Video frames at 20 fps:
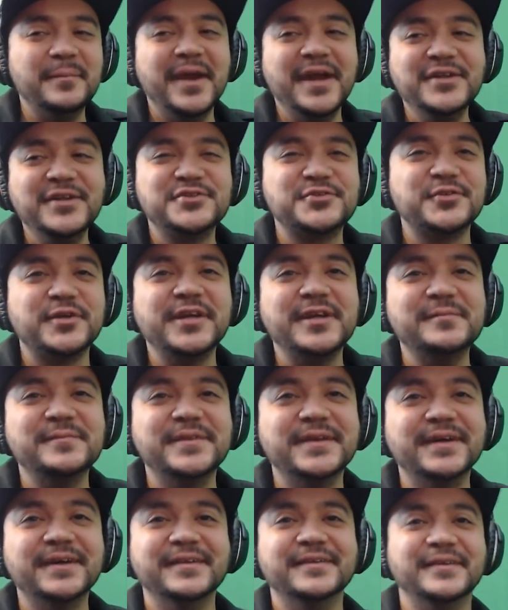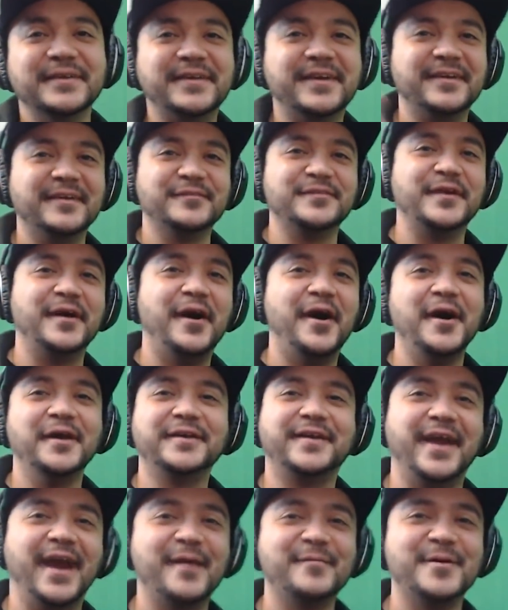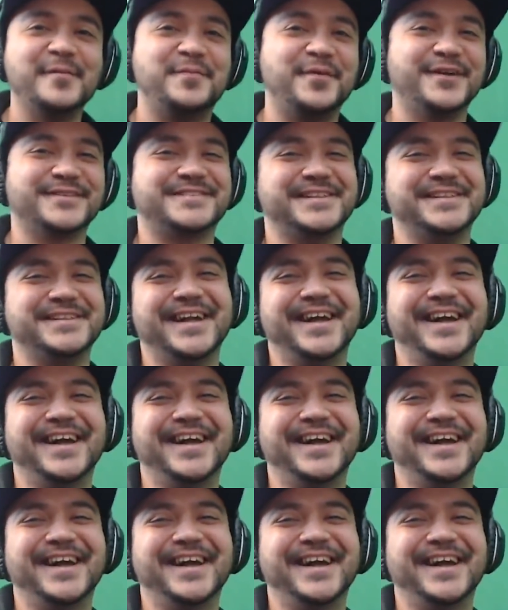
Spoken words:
mainstream, the on-camera person.